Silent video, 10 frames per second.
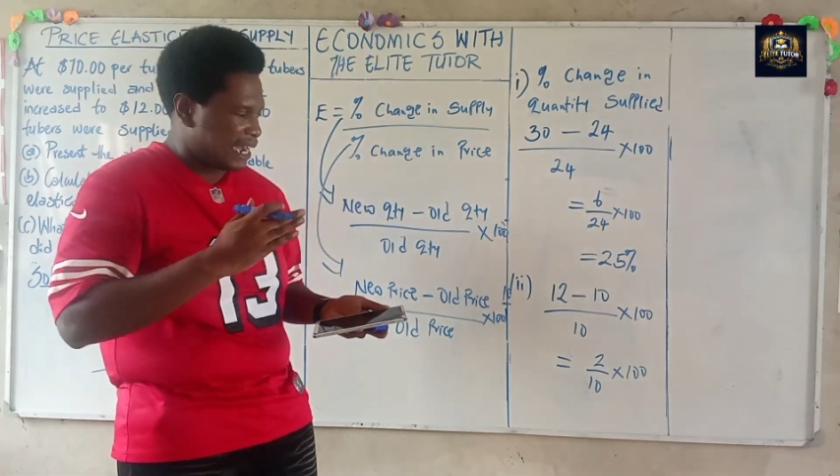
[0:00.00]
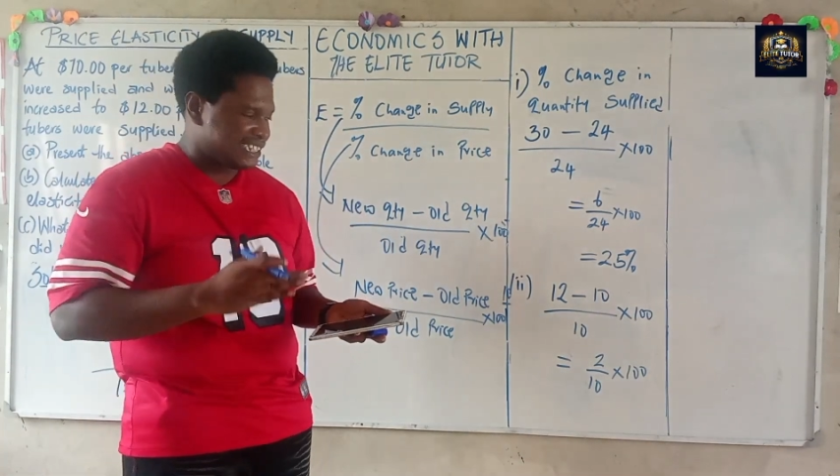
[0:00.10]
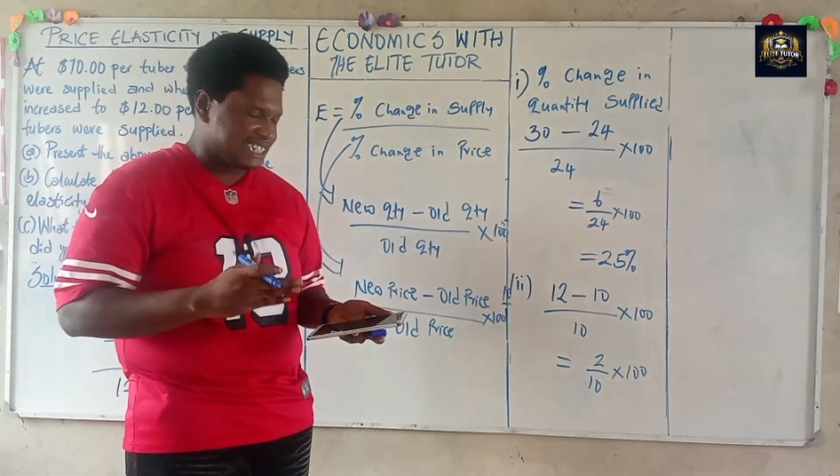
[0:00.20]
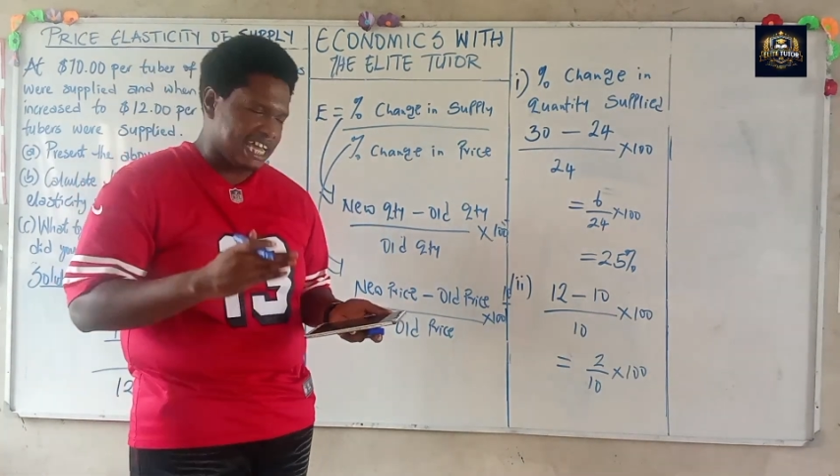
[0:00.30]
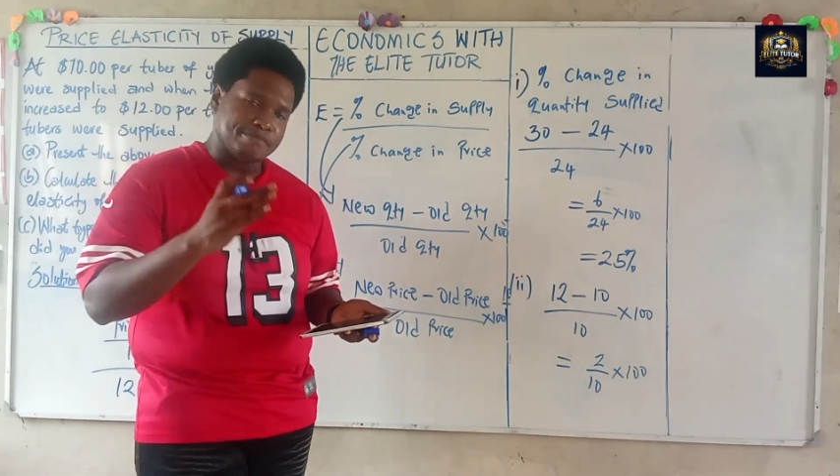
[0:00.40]
by
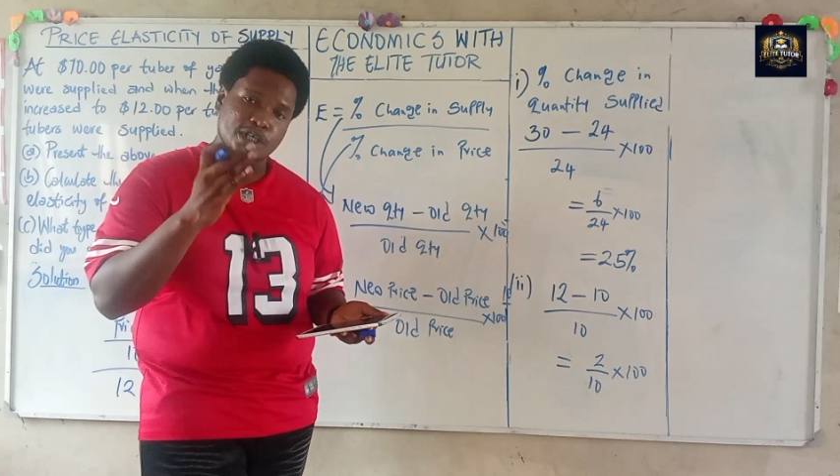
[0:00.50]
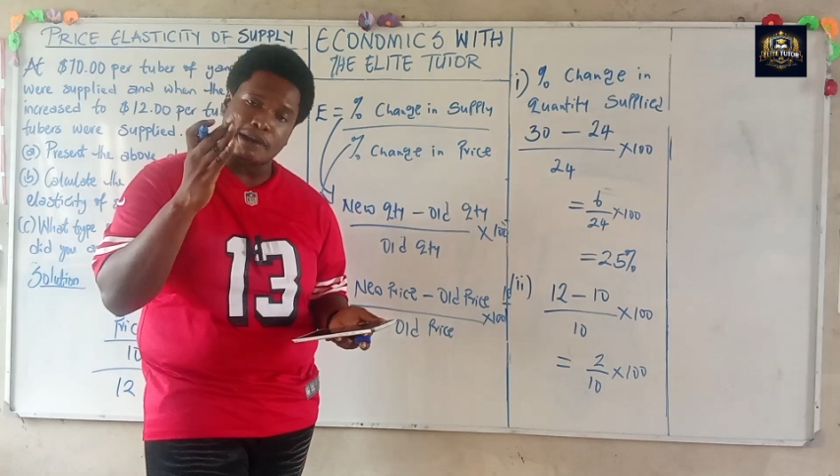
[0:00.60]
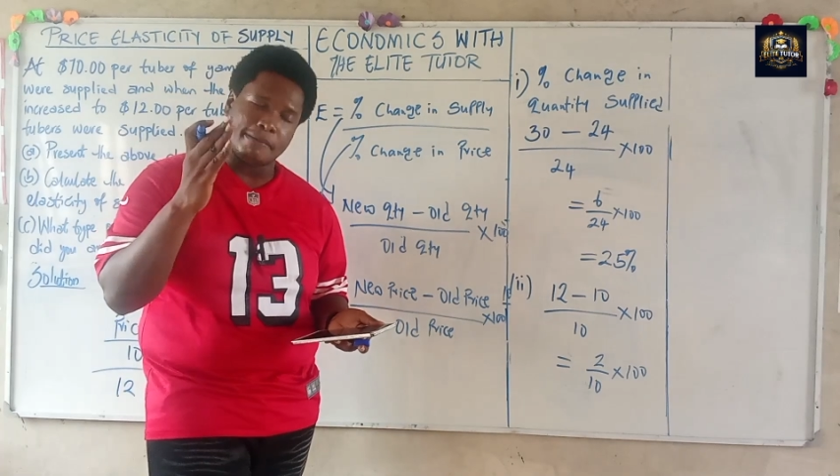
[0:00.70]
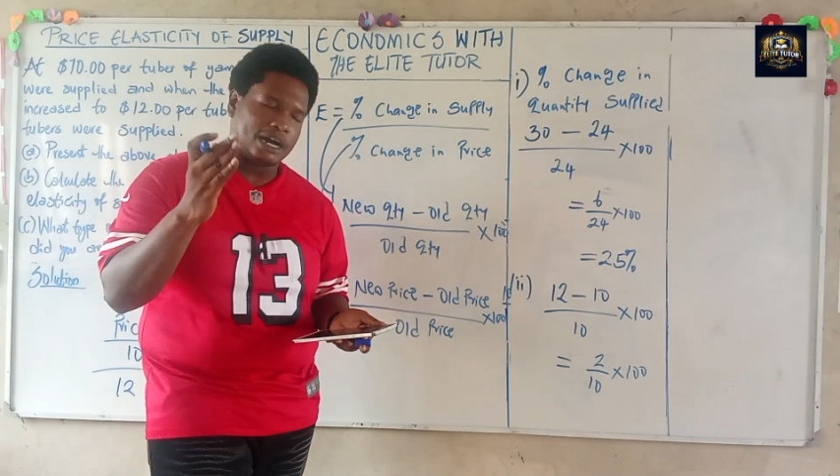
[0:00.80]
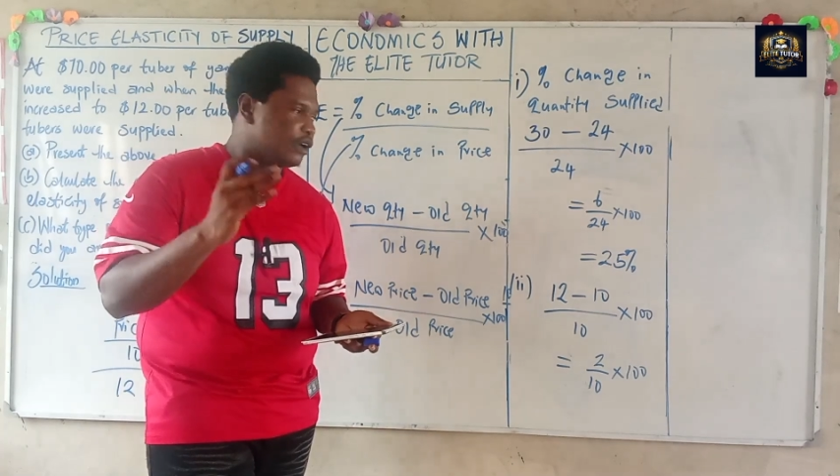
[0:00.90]
10
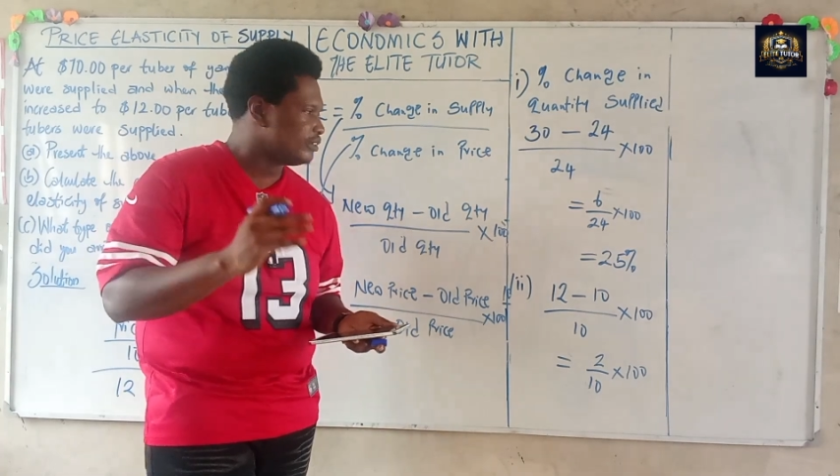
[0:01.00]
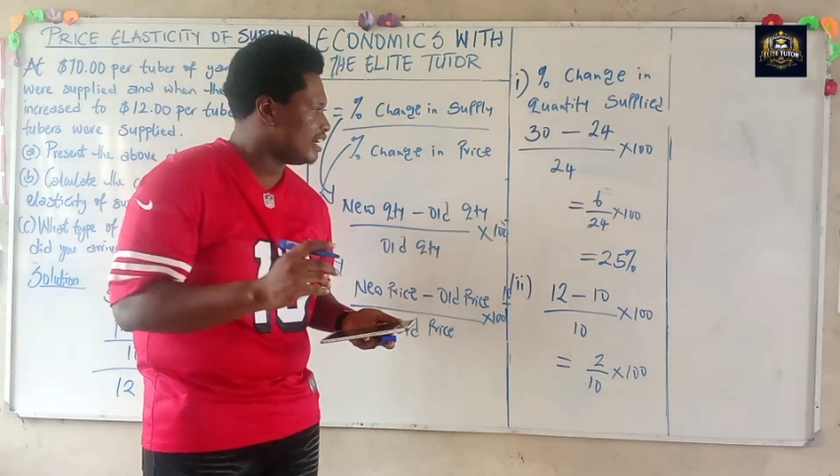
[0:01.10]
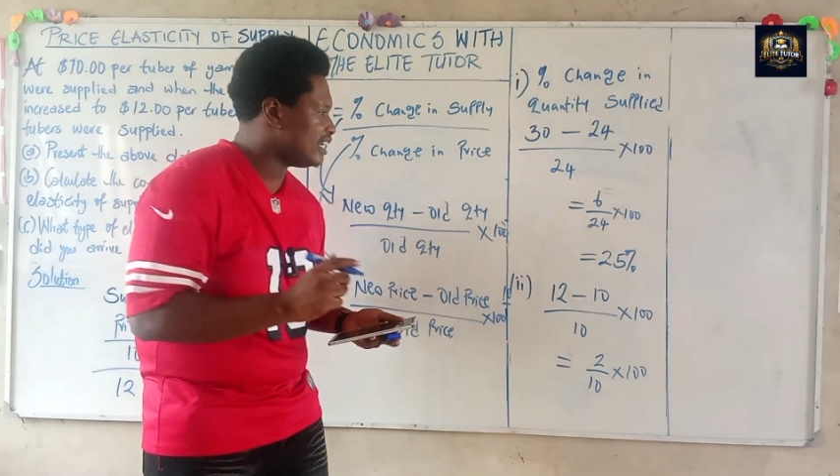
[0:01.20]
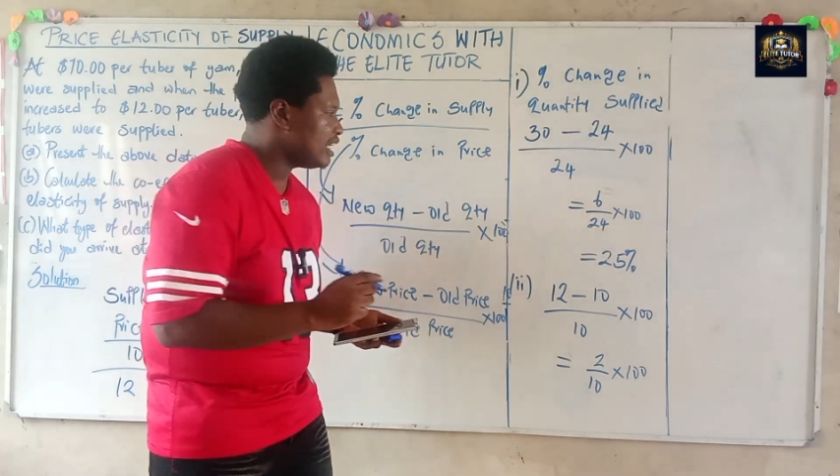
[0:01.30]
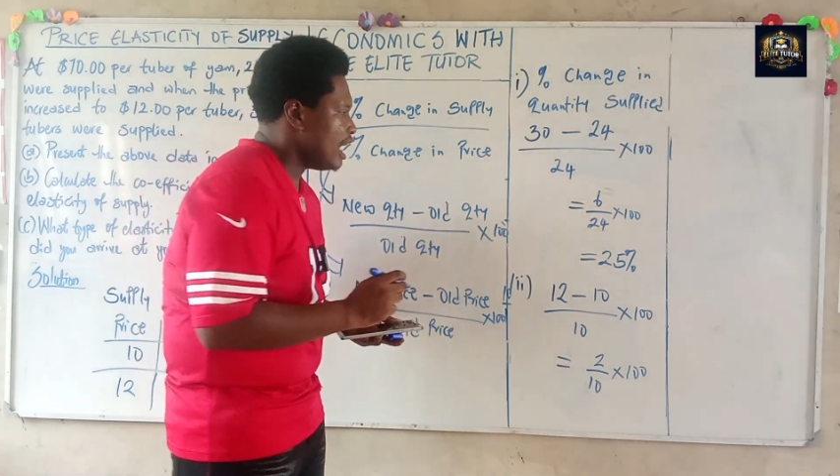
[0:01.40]
multiplied by
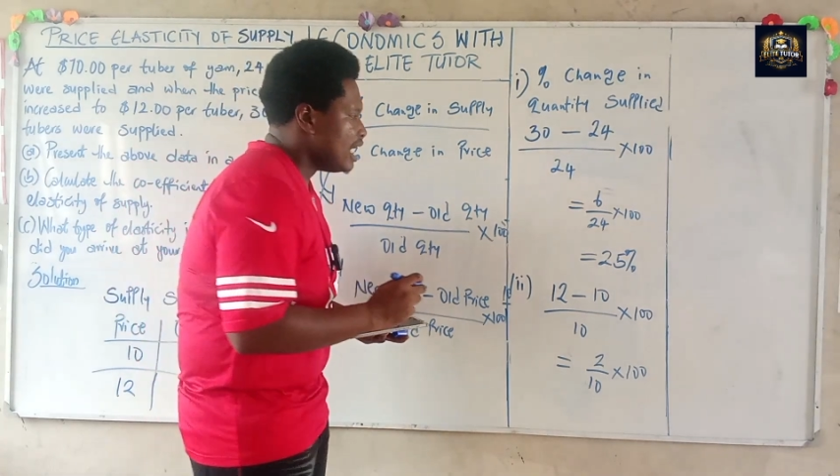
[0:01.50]
100